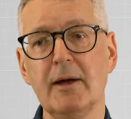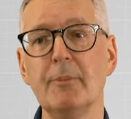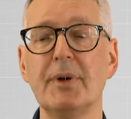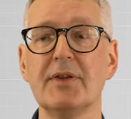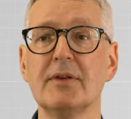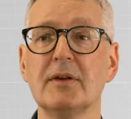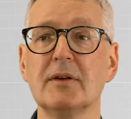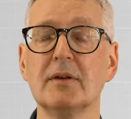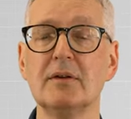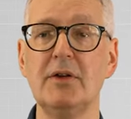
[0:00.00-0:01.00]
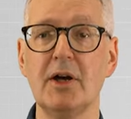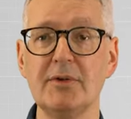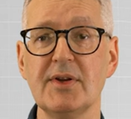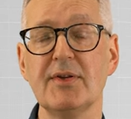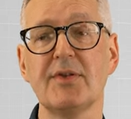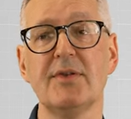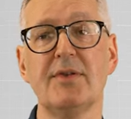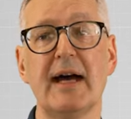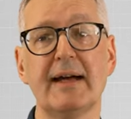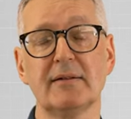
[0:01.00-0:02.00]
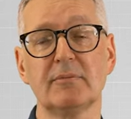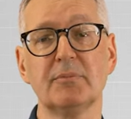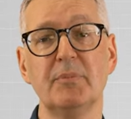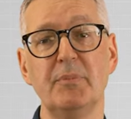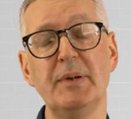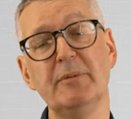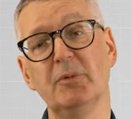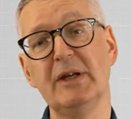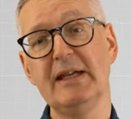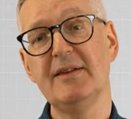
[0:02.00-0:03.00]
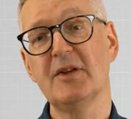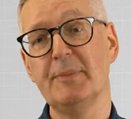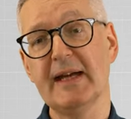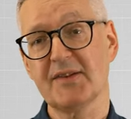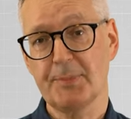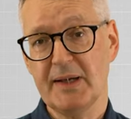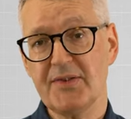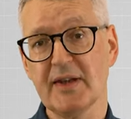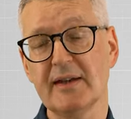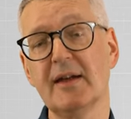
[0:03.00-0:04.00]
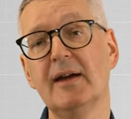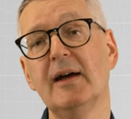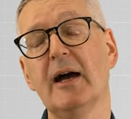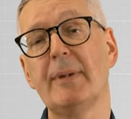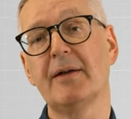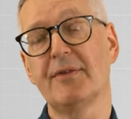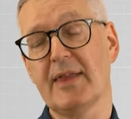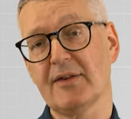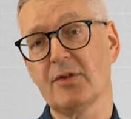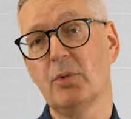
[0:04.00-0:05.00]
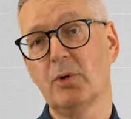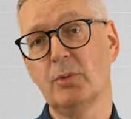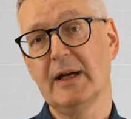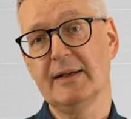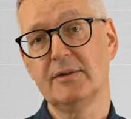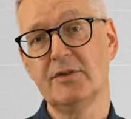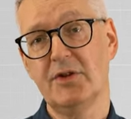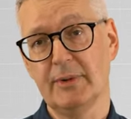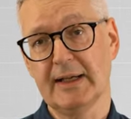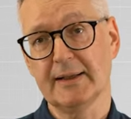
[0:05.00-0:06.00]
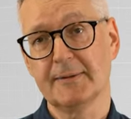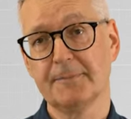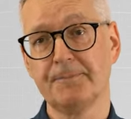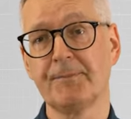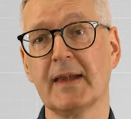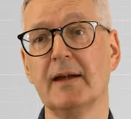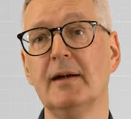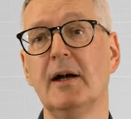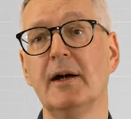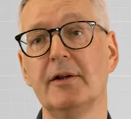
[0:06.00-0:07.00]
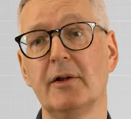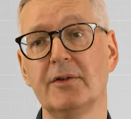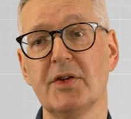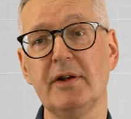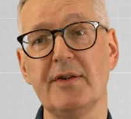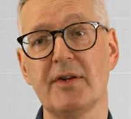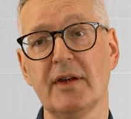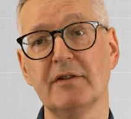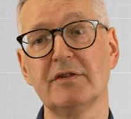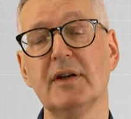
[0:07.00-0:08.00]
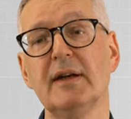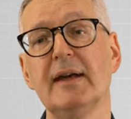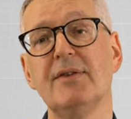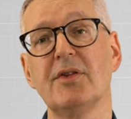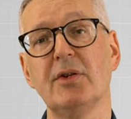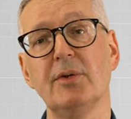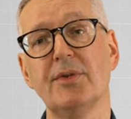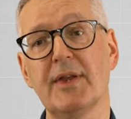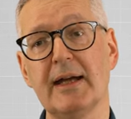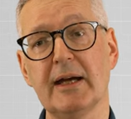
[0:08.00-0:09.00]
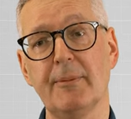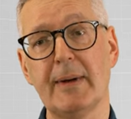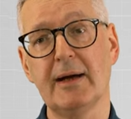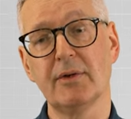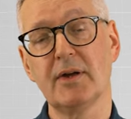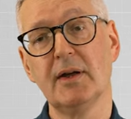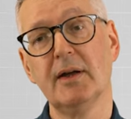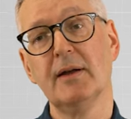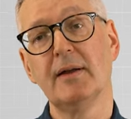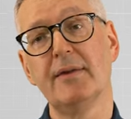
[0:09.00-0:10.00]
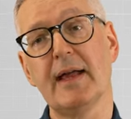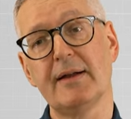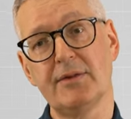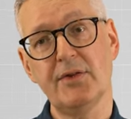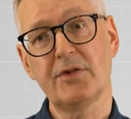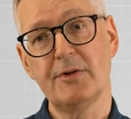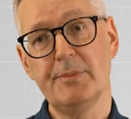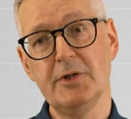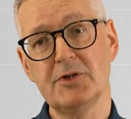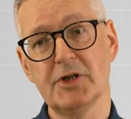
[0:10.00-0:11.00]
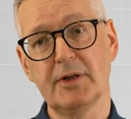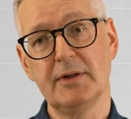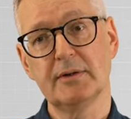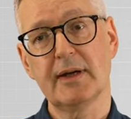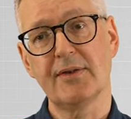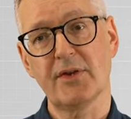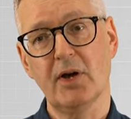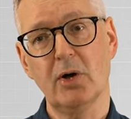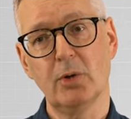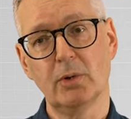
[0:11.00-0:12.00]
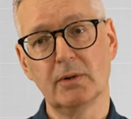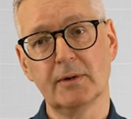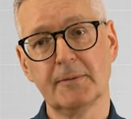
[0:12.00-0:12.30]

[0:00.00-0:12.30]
But notice that be, we need to be explicit about that's what we're doing. An alternative is to think about that distribution as a whole.